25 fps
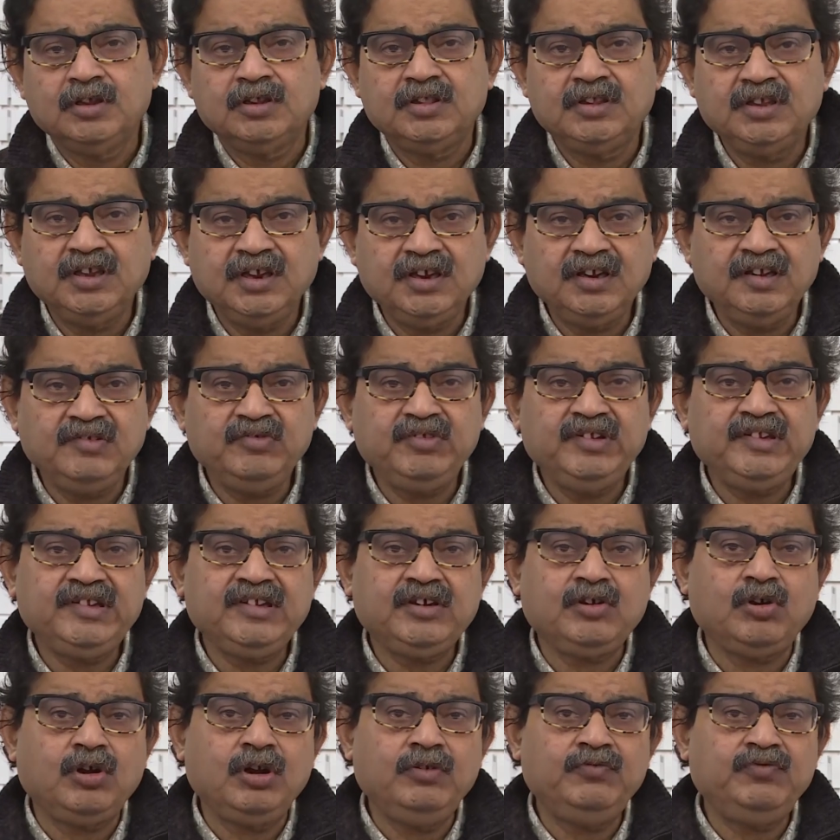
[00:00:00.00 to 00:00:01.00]
There was a
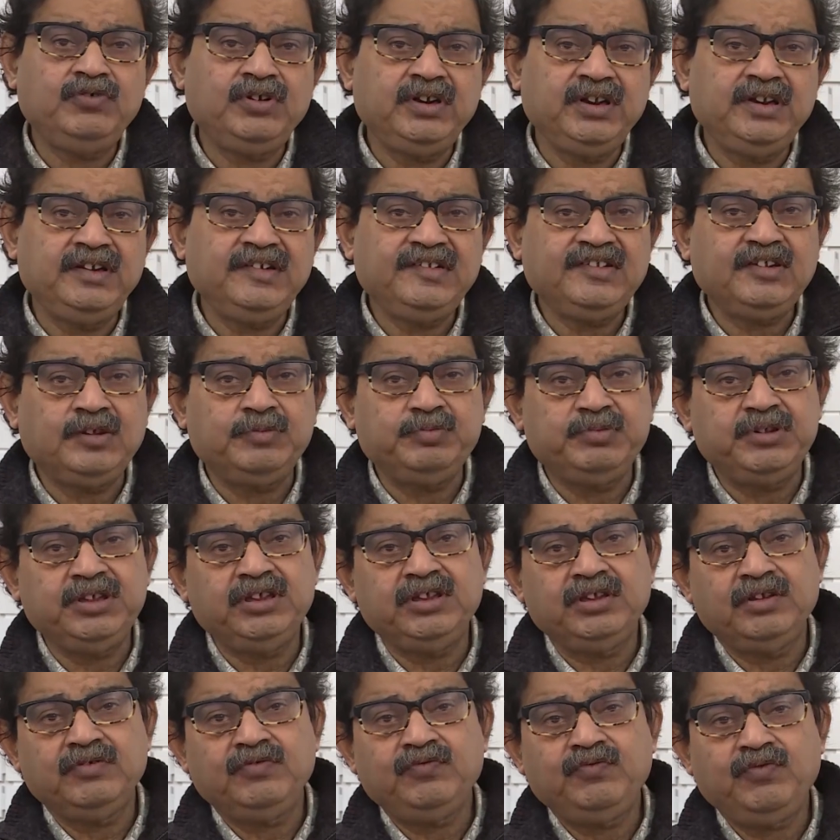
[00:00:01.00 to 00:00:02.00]
conference of
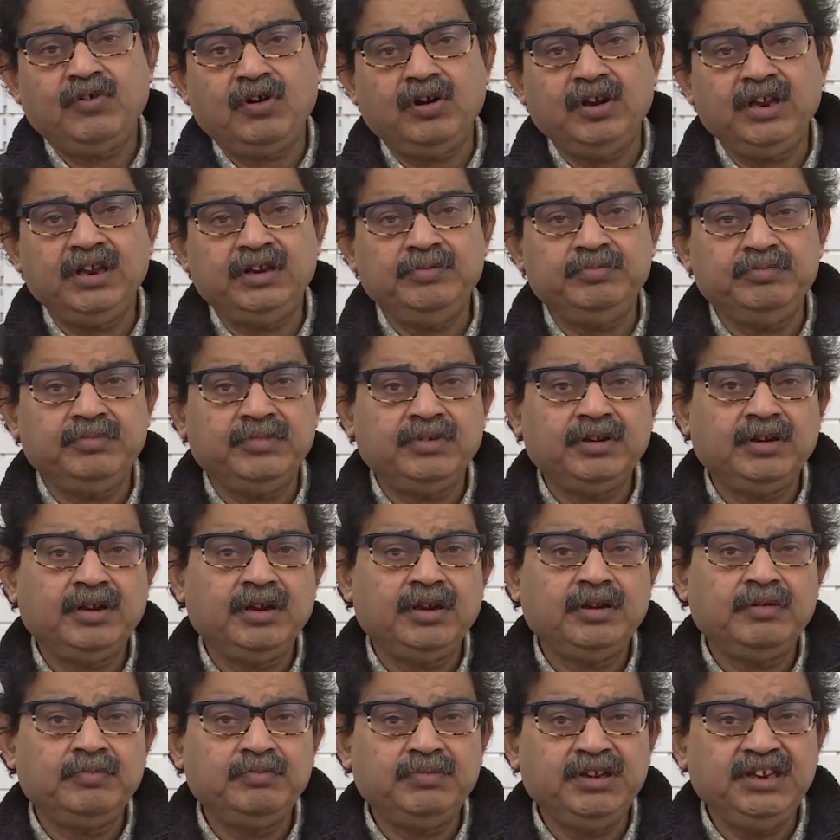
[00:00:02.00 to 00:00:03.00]
the foreign
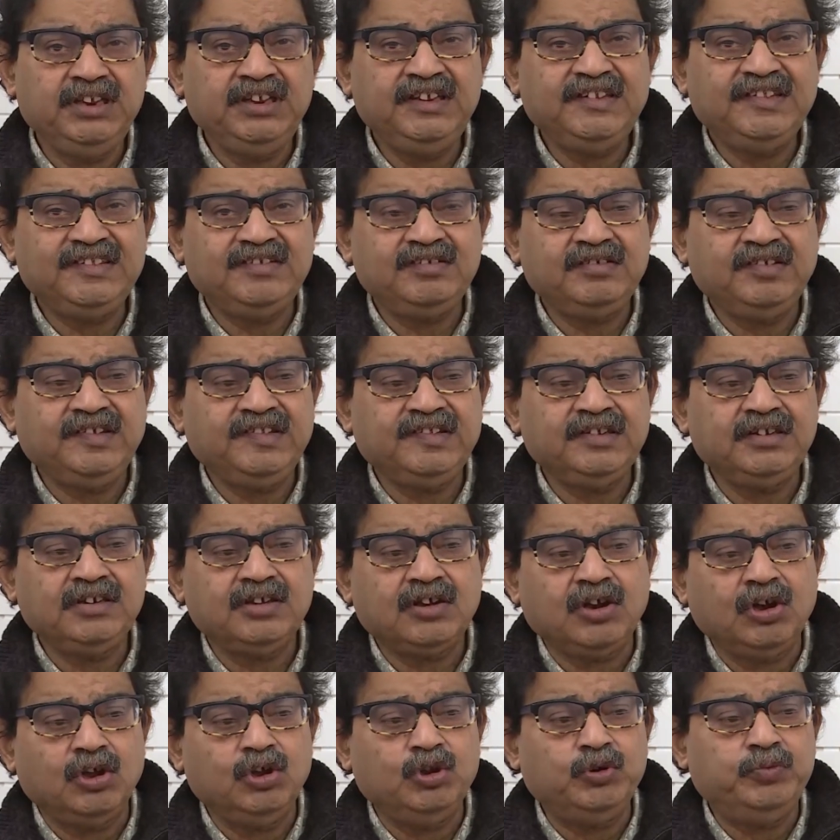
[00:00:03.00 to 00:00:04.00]
ministers in
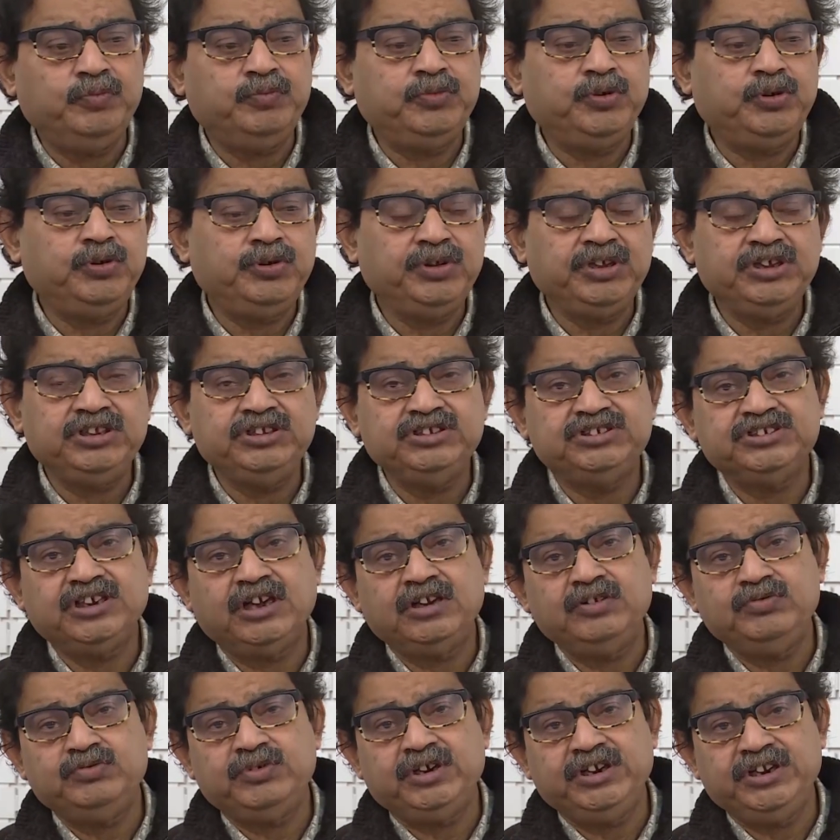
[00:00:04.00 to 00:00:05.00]
Colombo in
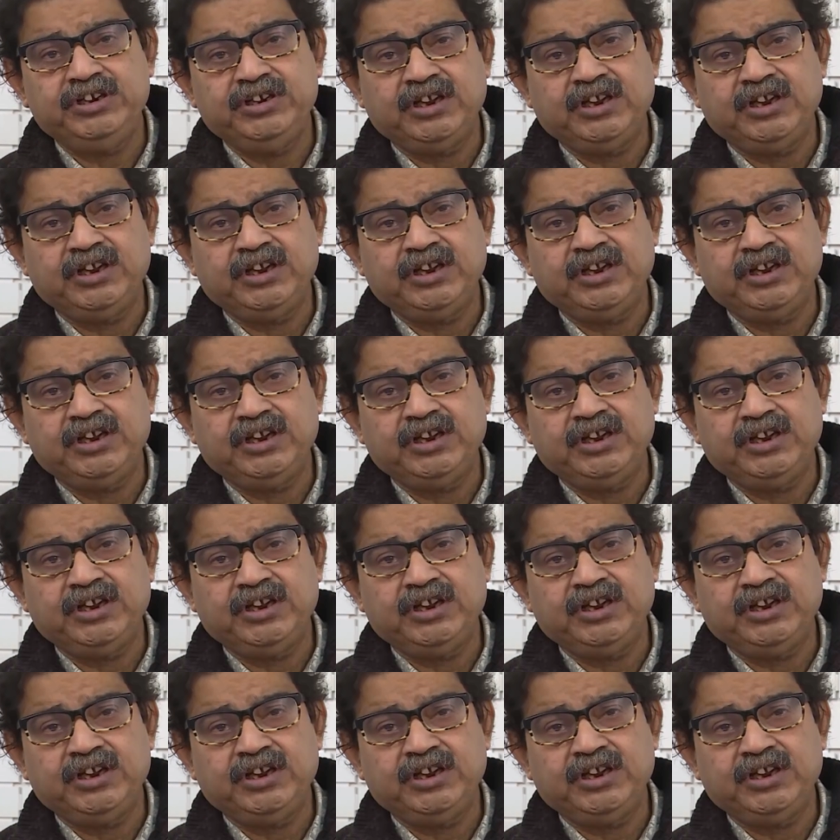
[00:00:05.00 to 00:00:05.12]
January